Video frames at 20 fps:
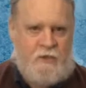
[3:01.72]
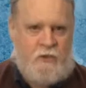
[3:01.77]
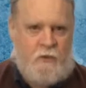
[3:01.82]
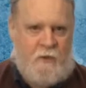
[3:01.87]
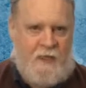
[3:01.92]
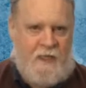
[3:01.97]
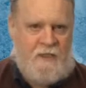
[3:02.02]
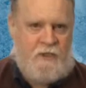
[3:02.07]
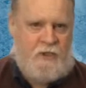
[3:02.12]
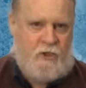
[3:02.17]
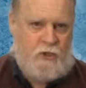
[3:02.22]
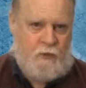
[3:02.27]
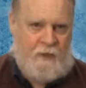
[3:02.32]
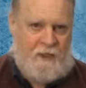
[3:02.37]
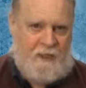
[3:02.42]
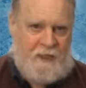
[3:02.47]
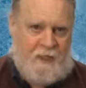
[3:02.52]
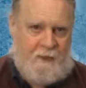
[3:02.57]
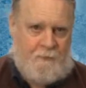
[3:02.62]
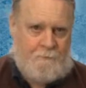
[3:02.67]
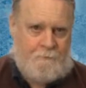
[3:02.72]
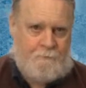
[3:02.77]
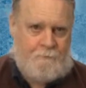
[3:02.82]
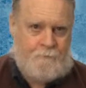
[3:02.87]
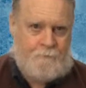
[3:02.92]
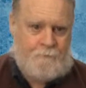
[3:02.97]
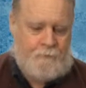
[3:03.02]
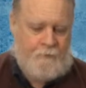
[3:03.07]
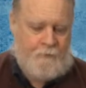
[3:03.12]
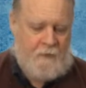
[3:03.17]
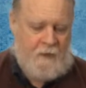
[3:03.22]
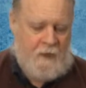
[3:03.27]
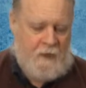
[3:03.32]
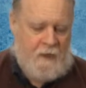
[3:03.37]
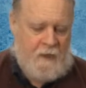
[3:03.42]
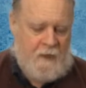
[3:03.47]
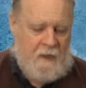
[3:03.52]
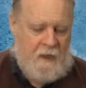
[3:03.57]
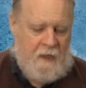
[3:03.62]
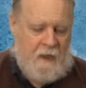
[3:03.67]
Trade Treaty.
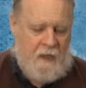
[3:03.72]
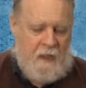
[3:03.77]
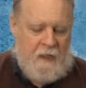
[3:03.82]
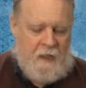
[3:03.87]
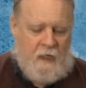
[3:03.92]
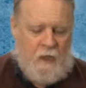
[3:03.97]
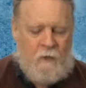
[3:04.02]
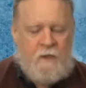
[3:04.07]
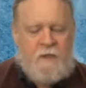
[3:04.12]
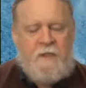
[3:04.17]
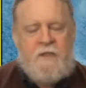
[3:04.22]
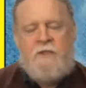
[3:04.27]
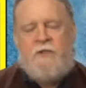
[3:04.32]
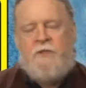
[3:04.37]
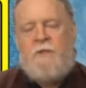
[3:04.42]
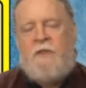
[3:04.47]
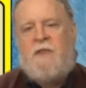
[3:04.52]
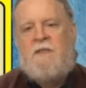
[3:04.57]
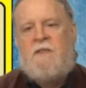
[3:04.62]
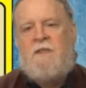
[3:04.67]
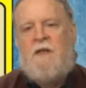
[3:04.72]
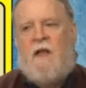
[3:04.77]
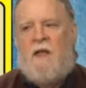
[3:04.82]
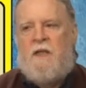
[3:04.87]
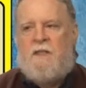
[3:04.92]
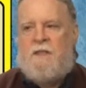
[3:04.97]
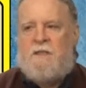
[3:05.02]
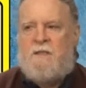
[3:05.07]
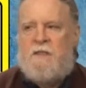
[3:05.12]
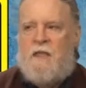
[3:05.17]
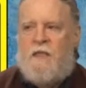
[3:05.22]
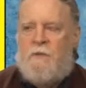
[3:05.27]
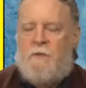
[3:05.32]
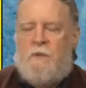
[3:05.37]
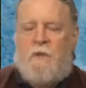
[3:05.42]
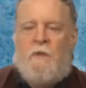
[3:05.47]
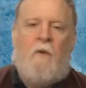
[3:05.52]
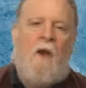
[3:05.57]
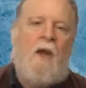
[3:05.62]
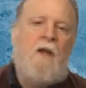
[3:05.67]
Now, what this treaty does, it
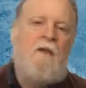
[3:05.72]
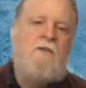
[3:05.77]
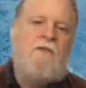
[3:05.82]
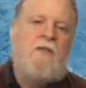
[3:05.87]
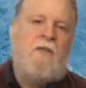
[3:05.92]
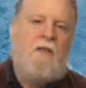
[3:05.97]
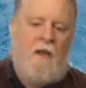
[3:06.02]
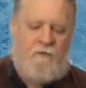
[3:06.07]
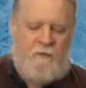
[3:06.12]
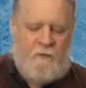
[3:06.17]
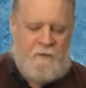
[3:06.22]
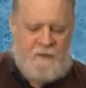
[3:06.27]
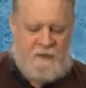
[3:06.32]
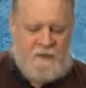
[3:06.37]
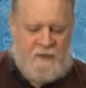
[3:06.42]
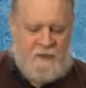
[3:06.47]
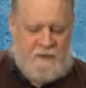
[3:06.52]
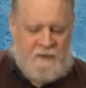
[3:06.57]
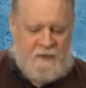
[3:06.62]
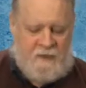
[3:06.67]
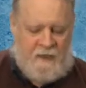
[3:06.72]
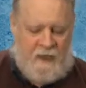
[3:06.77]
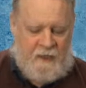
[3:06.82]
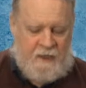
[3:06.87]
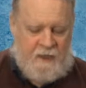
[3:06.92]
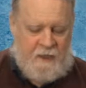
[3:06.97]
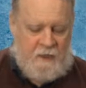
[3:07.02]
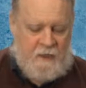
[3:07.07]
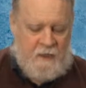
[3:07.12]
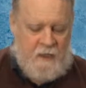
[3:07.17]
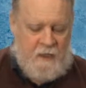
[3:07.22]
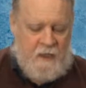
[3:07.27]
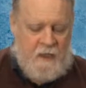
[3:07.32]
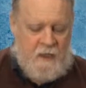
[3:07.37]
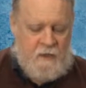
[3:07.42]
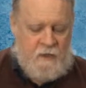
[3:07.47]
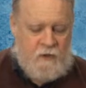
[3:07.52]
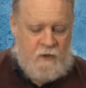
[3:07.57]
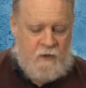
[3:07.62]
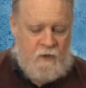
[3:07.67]
requires the governments that sign it
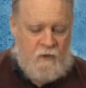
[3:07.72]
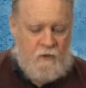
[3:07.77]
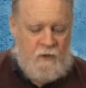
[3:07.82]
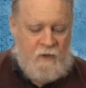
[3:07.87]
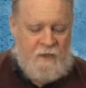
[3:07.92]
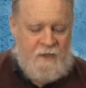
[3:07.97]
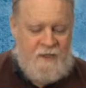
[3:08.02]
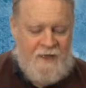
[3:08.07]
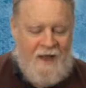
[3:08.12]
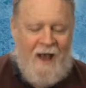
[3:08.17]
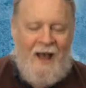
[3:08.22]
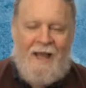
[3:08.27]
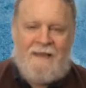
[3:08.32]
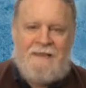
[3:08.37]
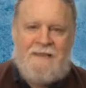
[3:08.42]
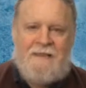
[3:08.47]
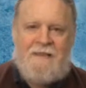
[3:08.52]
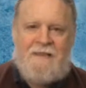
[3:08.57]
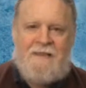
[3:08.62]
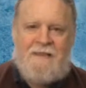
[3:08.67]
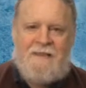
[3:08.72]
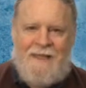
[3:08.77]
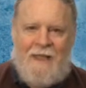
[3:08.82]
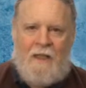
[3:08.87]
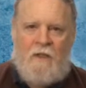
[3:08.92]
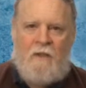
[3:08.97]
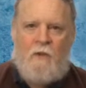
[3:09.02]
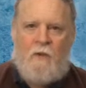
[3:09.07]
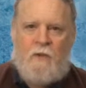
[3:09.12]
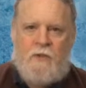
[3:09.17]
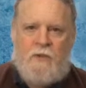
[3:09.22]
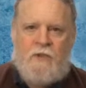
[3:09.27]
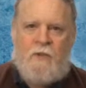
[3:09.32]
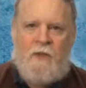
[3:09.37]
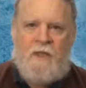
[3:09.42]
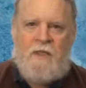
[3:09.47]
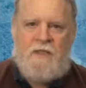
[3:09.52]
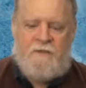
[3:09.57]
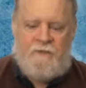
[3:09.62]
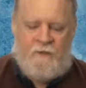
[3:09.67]
to not sell or
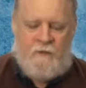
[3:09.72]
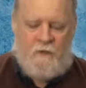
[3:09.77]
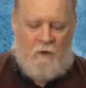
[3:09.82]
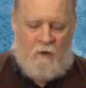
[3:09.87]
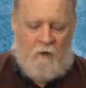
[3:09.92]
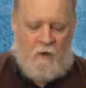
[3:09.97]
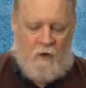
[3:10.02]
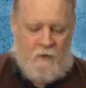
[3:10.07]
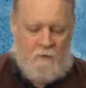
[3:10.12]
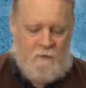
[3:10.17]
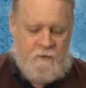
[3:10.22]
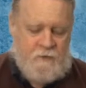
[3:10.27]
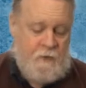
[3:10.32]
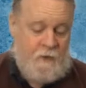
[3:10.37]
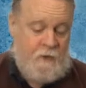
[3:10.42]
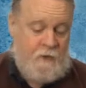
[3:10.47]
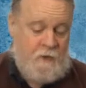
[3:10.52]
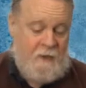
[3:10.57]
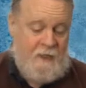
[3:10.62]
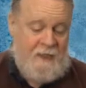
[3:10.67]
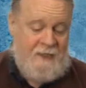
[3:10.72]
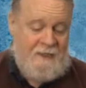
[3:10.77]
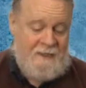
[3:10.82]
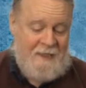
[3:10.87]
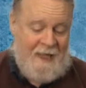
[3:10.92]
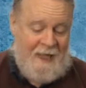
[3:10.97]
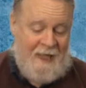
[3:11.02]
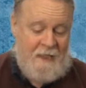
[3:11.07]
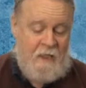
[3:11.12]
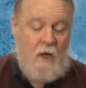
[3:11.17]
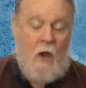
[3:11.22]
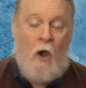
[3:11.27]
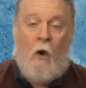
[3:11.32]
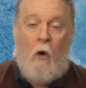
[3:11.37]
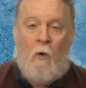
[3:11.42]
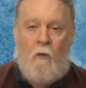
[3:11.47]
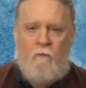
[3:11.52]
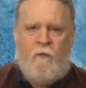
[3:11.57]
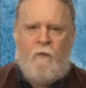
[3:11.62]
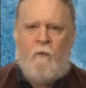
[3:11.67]
transfer arms where there is an
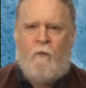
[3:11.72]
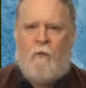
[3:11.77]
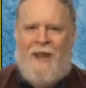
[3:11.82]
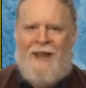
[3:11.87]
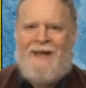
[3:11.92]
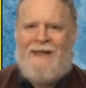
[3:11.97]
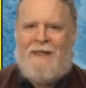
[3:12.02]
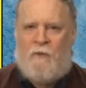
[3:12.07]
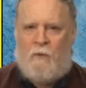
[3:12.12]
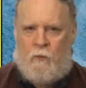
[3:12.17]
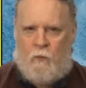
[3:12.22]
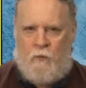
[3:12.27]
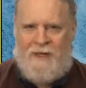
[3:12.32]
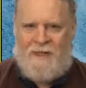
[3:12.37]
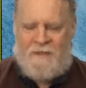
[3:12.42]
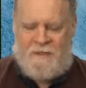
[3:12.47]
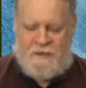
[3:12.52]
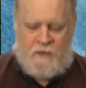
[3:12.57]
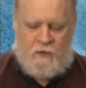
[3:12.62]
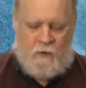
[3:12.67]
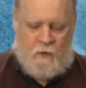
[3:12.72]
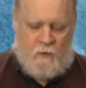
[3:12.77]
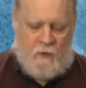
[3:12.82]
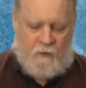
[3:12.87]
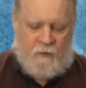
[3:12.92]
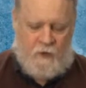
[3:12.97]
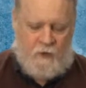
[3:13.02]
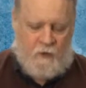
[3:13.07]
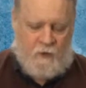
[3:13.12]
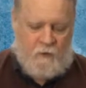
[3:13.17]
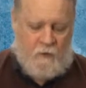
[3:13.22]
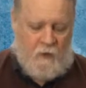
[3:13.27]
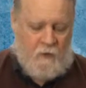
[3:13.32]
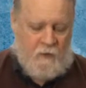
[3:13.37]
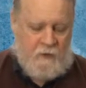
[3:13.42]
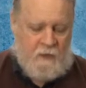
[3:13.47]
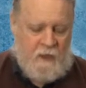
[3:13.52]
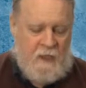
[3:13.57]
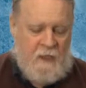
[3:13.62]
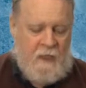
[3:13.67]
overriding risk, quote
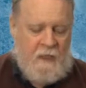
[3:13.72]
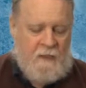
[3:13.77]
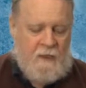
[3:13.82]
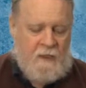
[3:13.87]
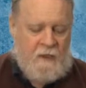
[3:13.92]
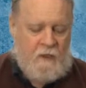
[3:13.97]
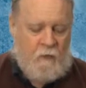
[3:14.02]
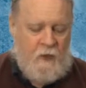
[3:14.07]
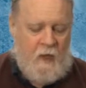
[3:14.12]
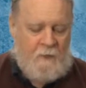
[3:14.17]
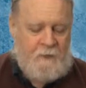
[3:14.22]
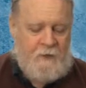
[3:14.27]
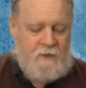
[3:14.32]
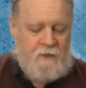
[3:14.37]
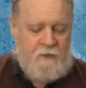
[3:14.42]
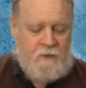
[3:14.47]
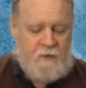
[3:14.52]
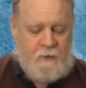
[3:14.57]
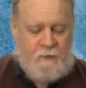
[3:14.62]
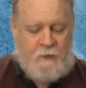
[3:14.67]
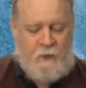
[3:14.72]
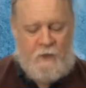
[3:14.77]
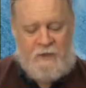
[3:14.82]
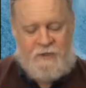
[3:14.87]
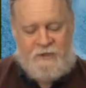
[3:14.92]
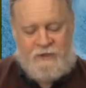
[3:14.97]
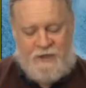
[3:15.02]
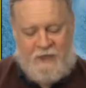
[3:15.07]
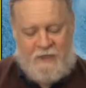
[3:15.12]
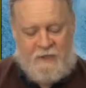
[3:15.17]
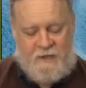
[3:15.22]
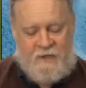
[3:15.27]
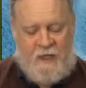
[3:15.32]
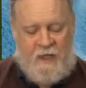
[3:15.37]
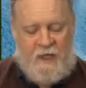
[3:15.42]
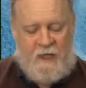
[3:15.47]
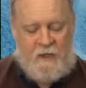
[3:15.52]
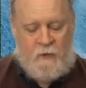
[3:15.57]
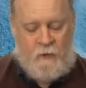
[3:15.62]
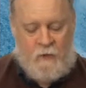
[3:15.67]
unquote, that the weapons will support
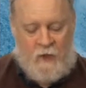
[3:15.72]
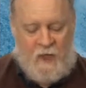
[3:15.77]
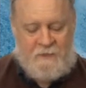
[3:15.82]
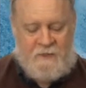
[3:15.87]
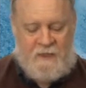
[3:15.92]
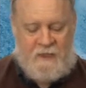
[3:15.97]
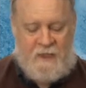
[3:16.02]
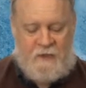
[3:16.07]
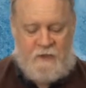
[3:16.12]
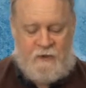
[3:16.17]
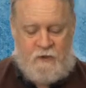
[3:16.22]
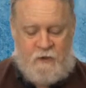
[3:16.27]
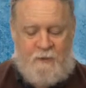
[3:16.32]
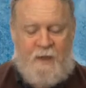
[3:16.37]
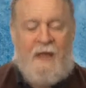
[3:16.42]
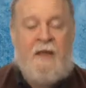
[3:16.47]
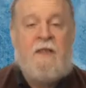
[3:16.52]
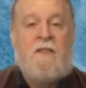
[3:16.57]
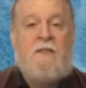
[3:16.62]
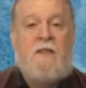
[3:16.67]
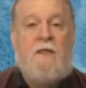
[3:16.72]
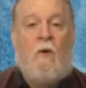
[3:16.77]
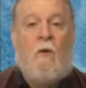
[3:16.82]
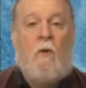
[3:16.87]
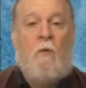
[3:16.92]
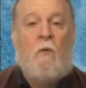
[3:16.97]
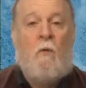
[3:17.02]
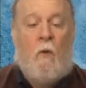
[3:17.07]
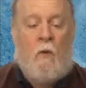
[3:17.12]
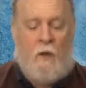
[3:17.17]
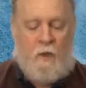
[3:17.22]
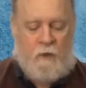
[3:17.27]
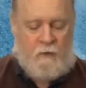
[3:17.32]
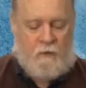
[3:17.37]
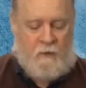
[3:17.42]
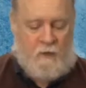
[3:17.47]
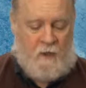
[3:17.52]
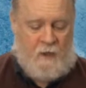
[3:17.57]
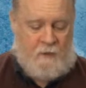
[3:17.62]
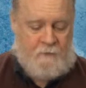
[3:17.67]
genocide, crimes against humanity, or war
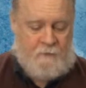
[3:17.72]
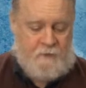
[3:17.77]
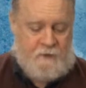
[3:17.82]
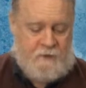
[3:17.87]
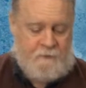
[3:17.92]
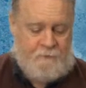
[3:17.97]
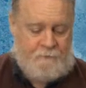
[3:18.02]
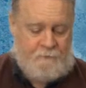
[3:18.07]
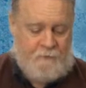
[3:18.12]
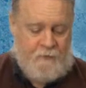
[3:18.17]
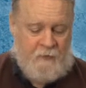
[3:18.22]
crimes.